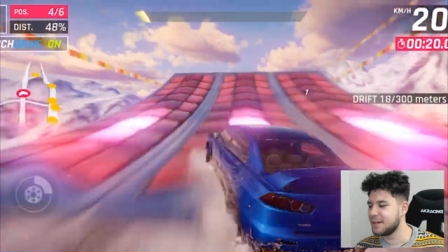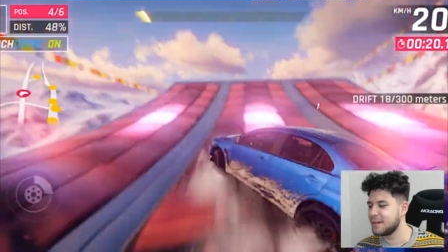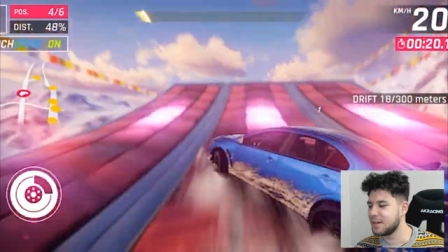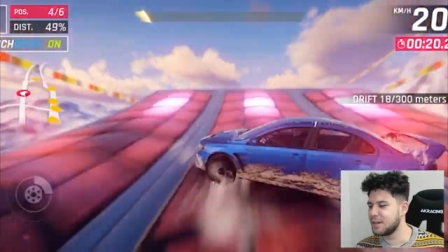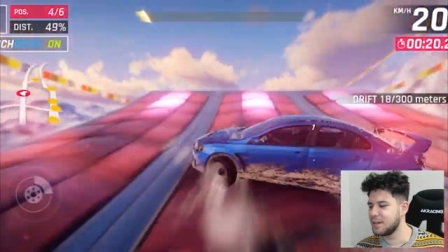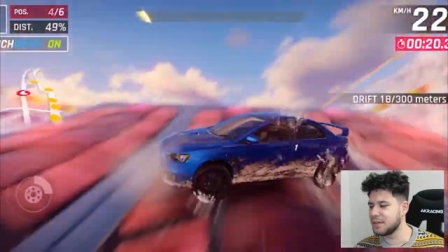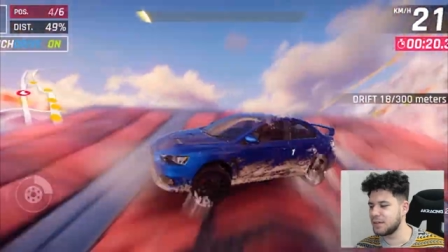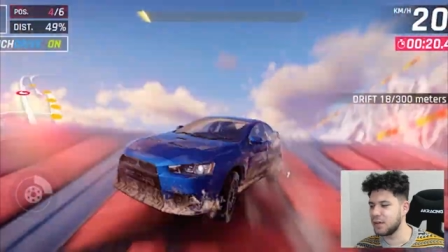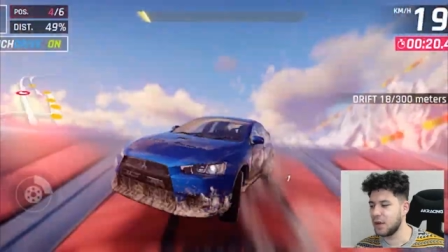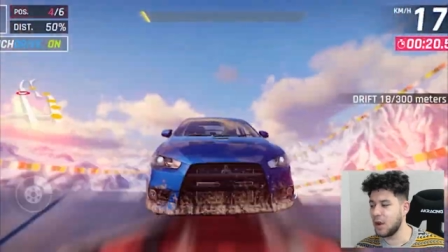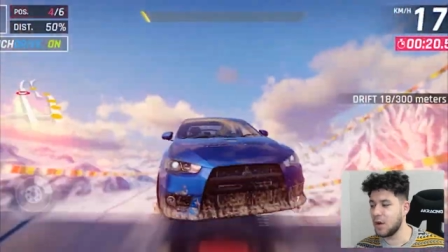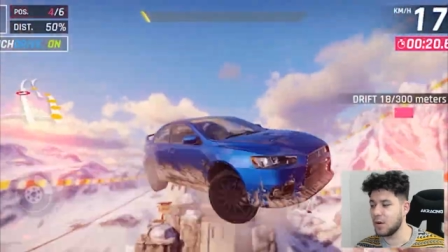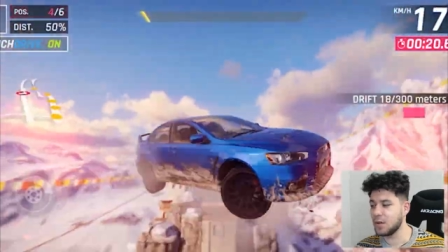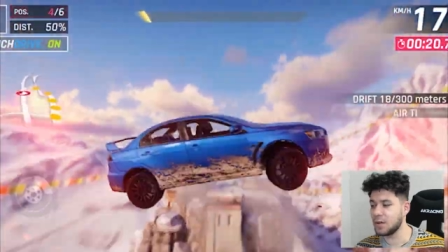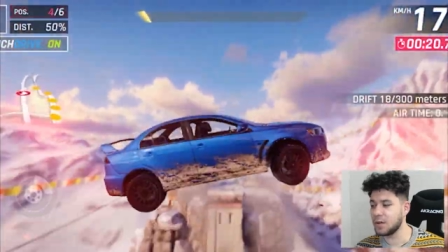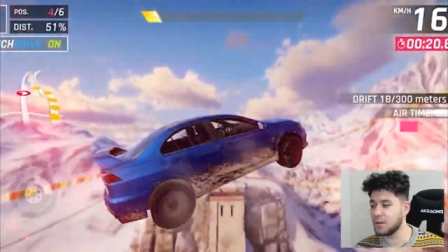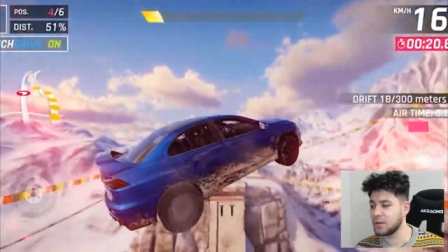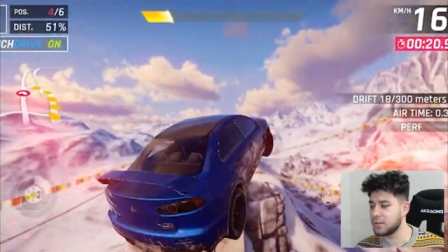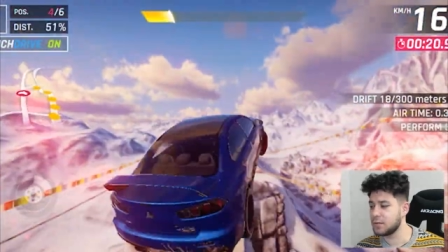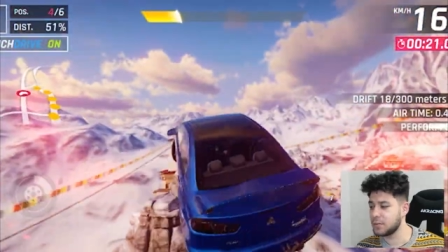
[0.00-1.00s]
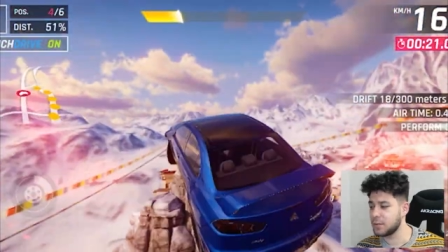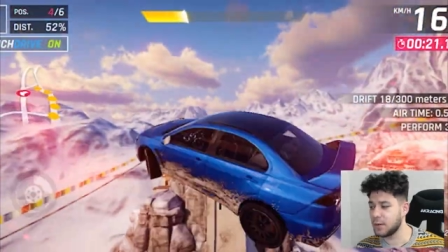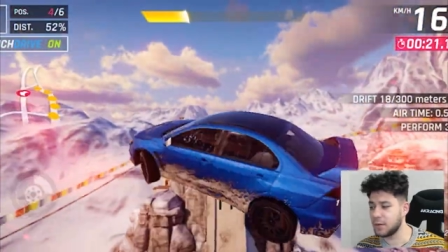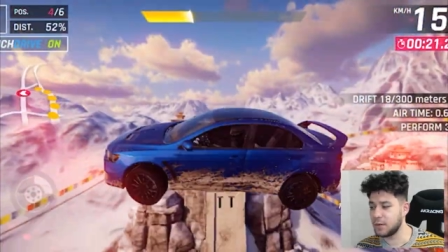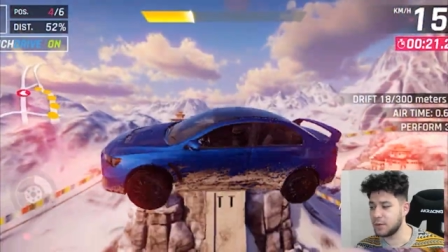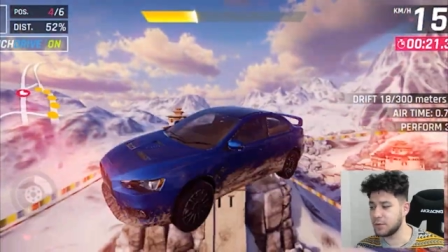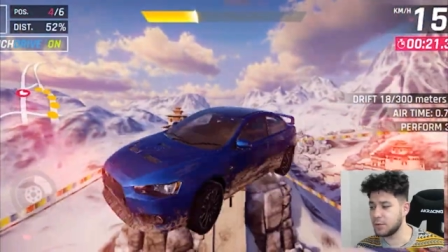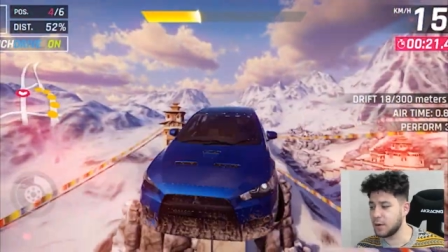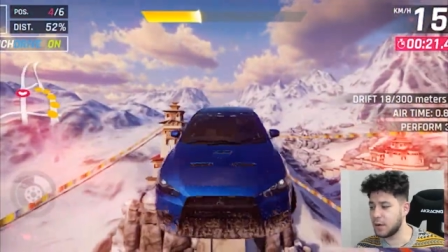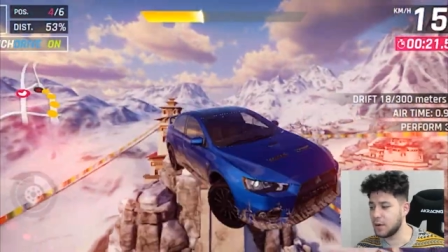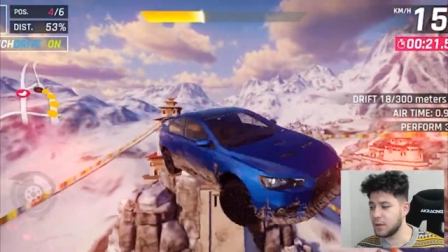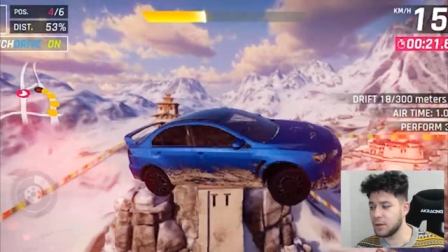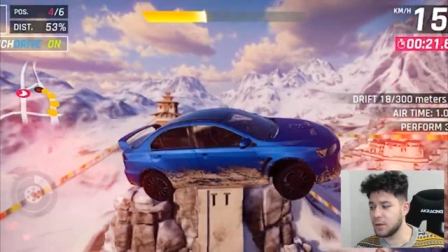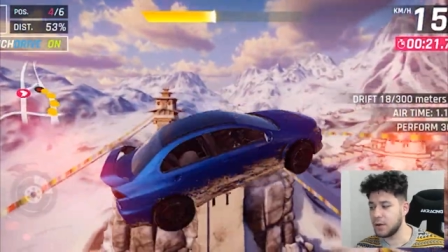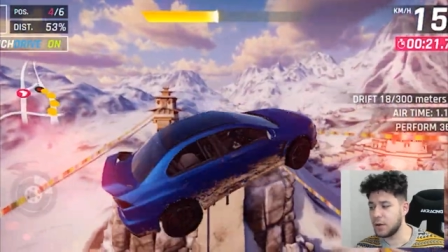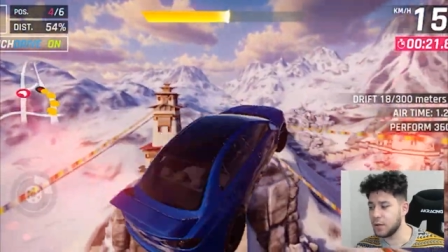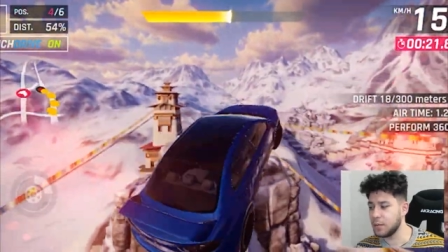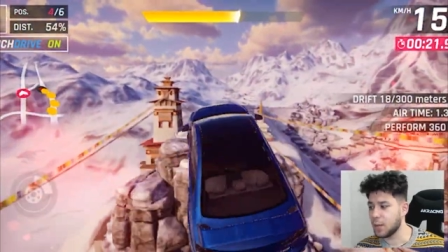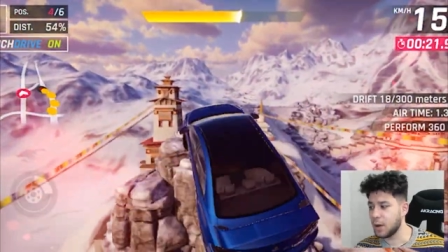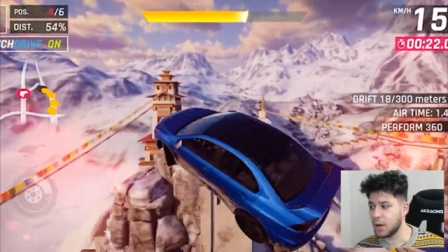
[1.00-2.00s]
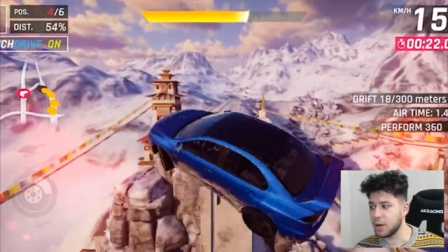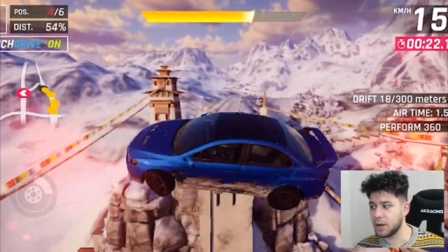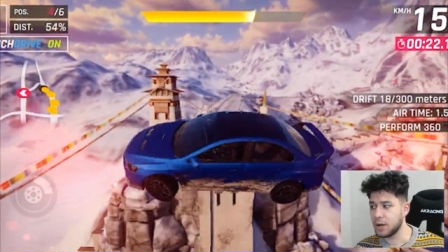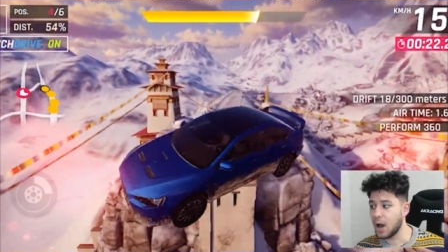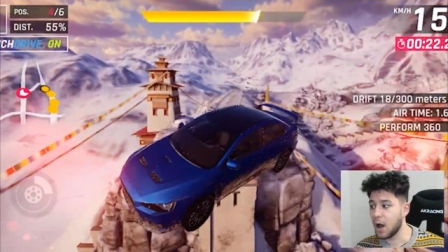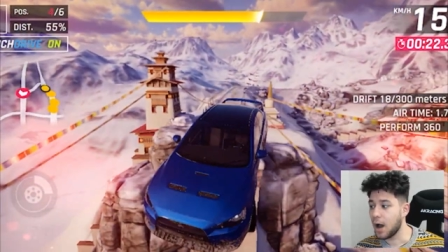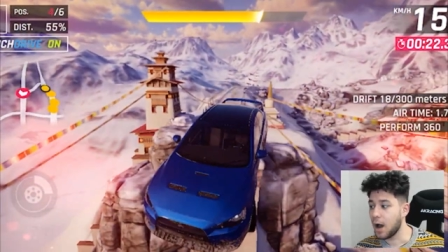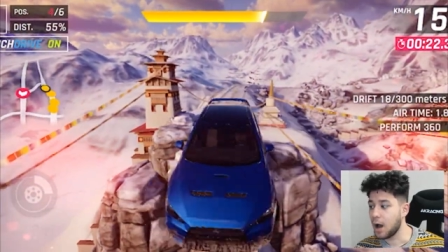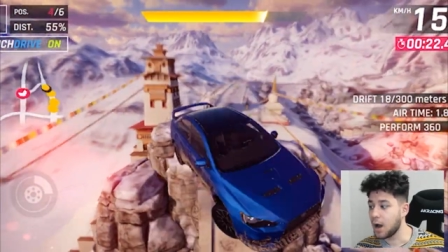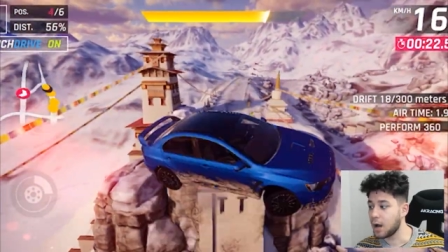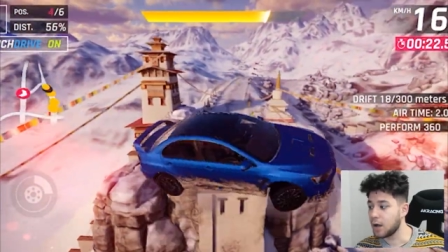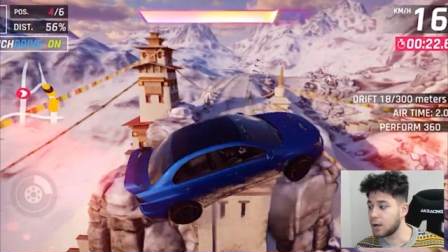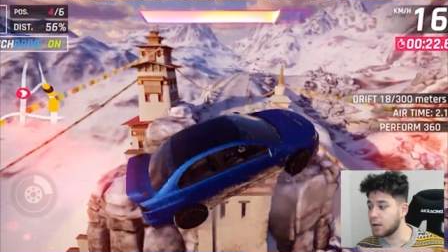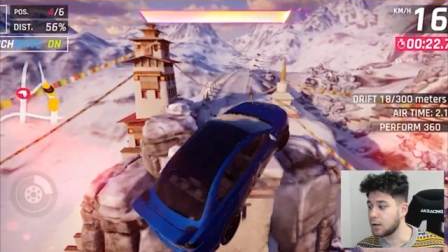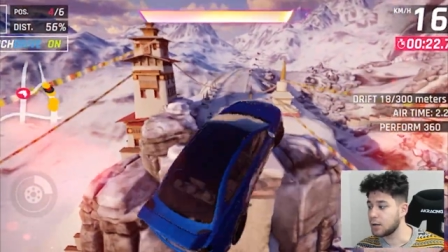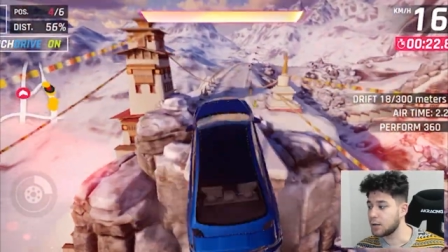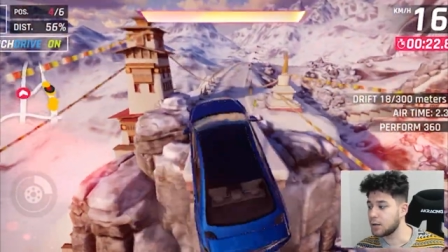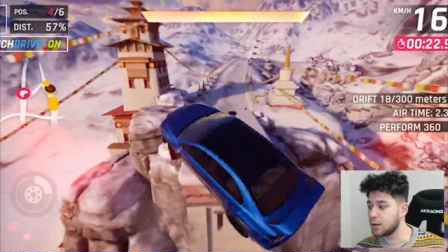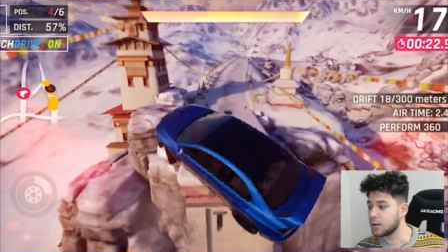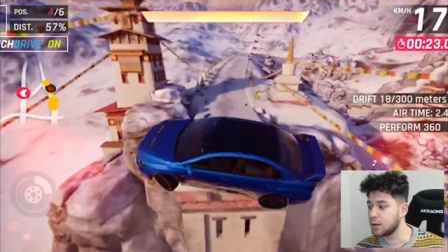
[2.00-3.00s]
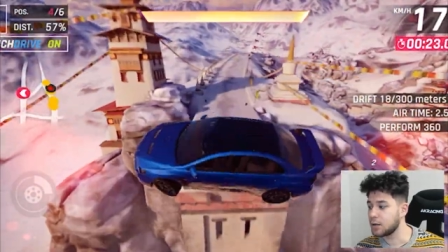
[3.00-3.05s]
Let's go to this springboard, oh my god!